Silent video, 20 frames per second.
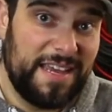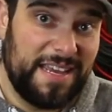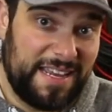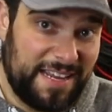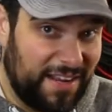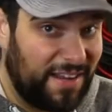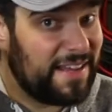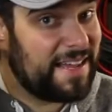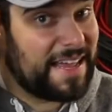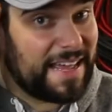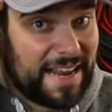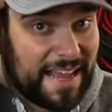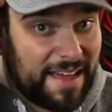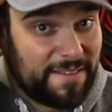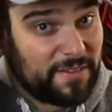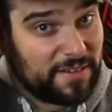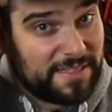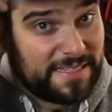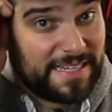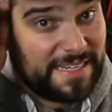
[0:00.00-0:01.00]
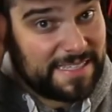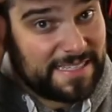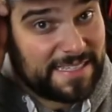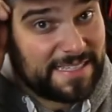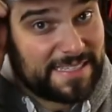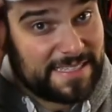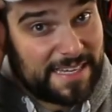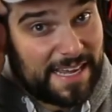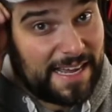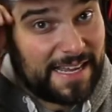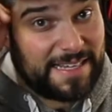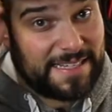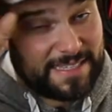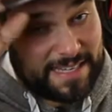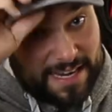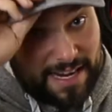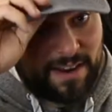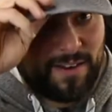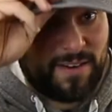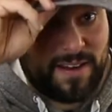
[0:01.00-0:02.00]
you know, you got to have a decent size
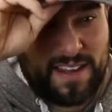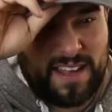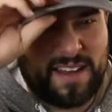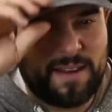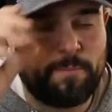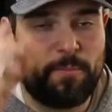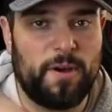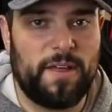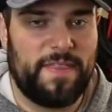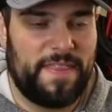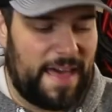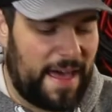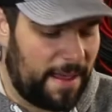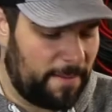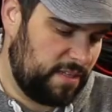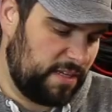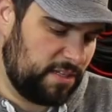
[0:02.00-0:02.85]
area to put that.